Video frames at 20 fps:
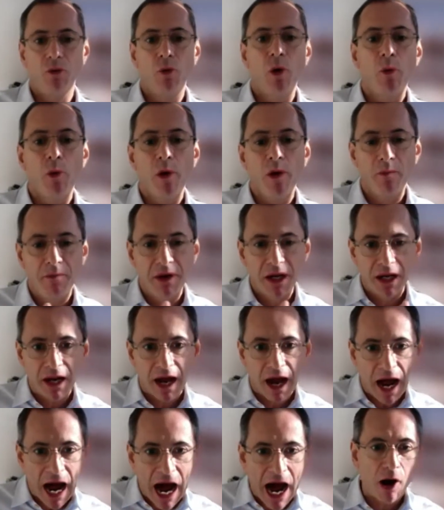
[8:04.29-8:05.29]
we will be
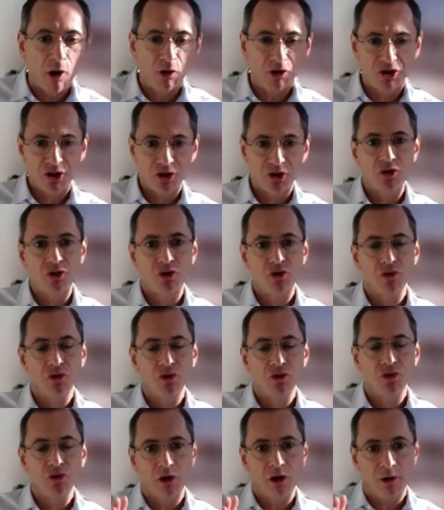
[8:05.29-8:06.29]
out
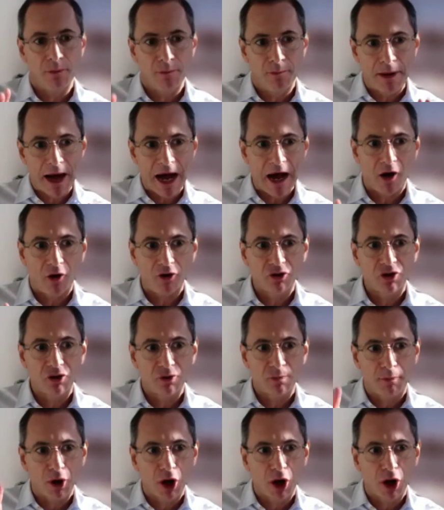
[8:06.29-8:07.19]
to about